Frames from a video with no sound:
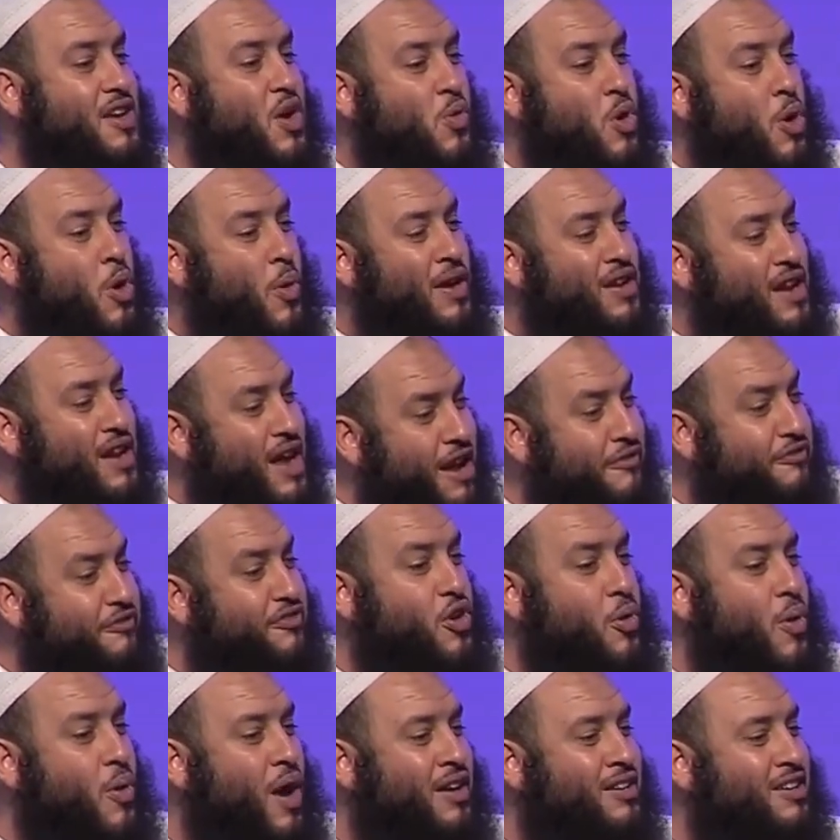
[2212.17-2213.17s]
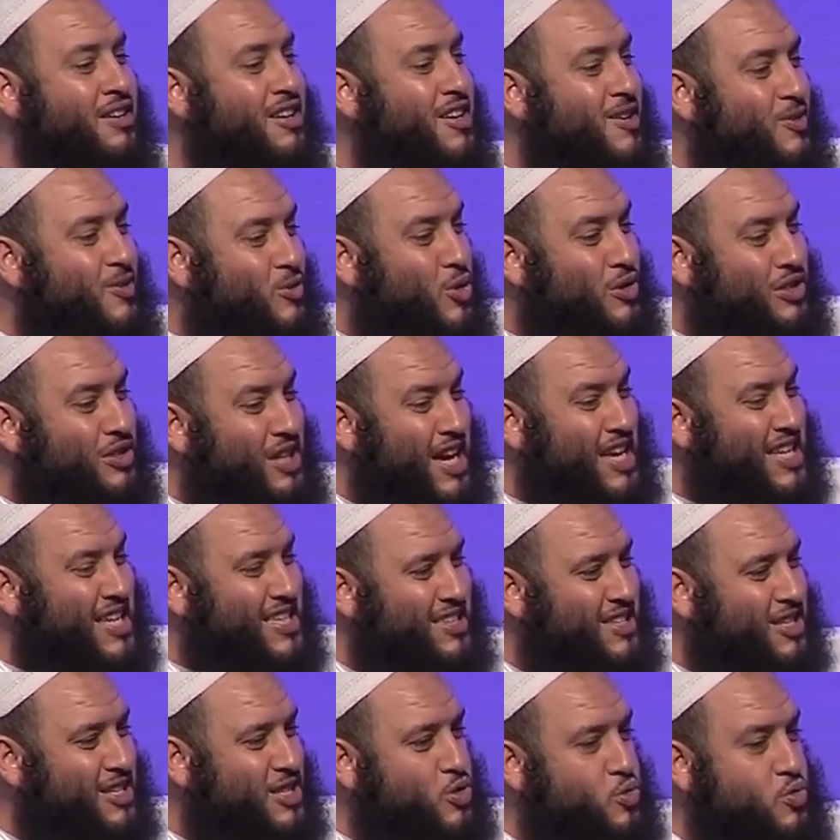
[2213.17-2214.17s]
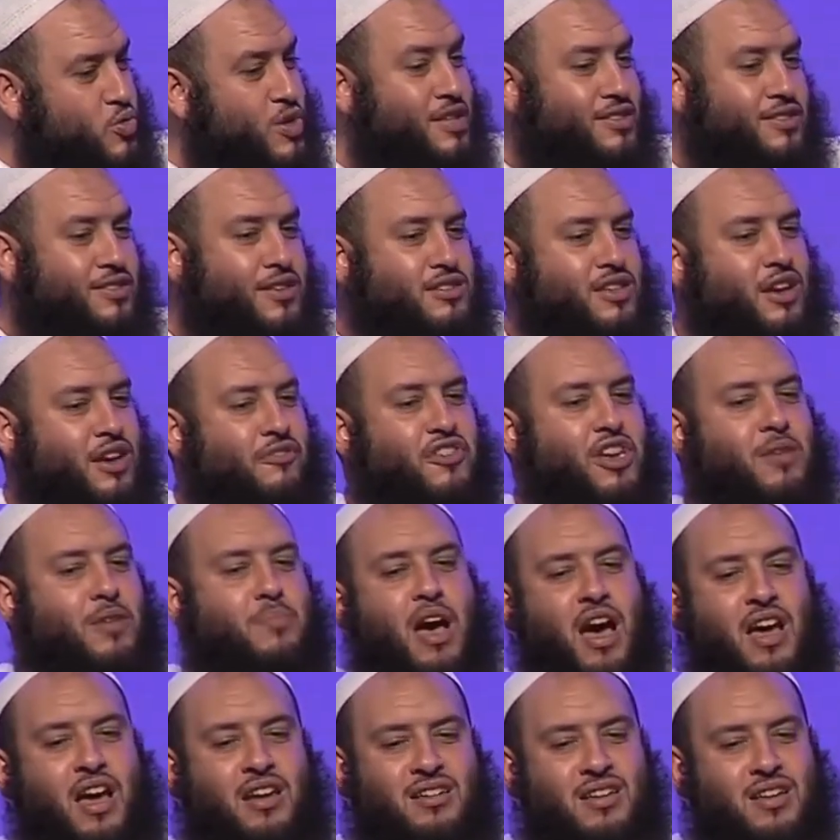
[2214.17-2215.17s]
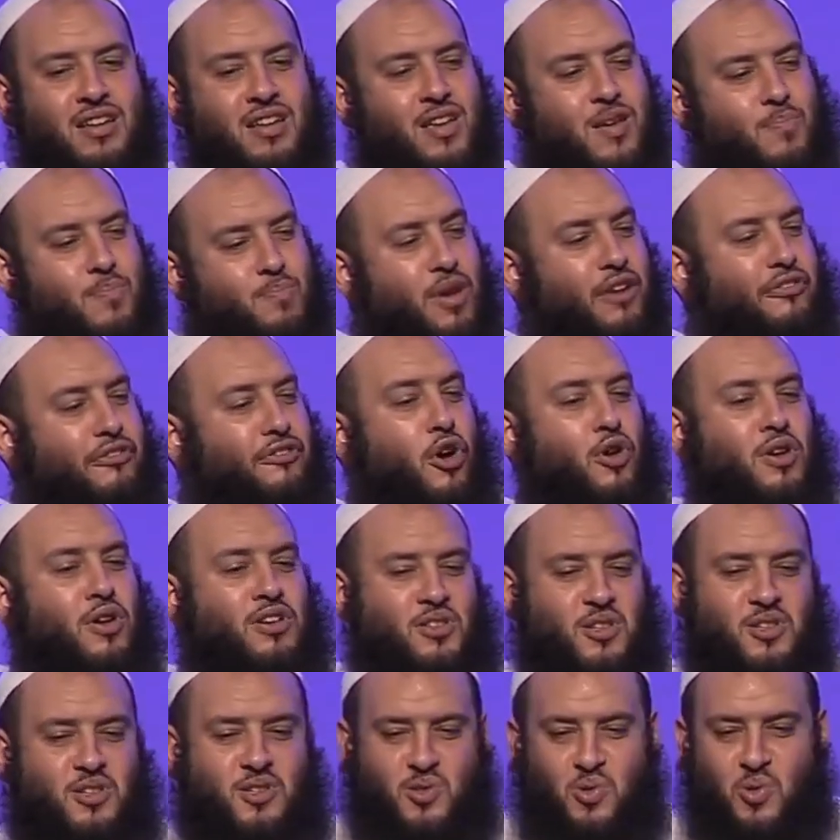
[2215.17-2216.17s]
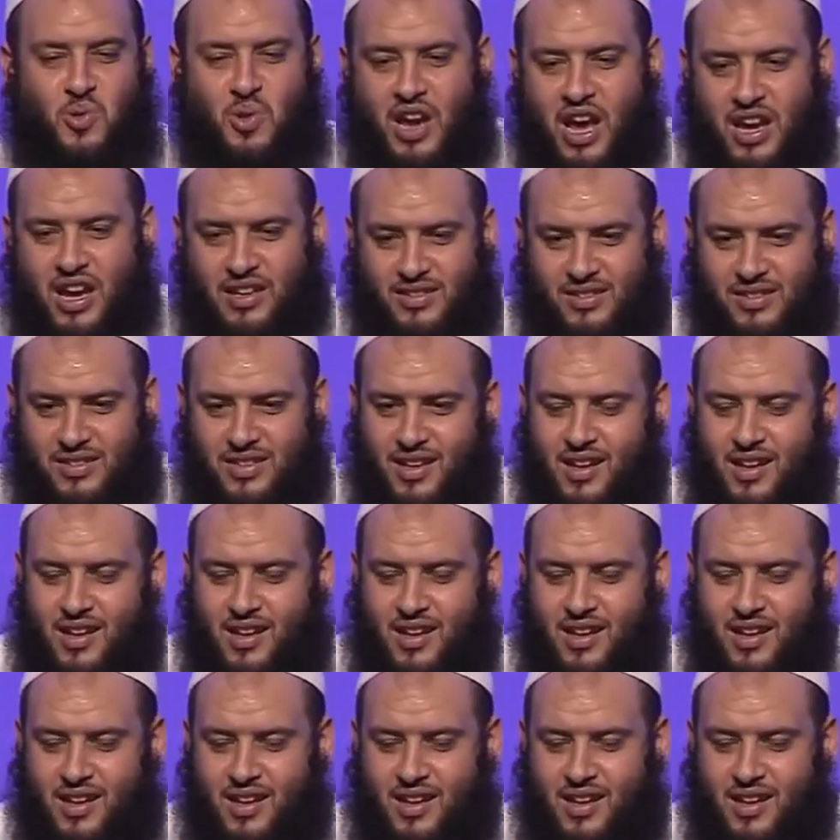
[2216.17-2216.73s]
We want everyone to taste the sweetness of Iman before it is too late.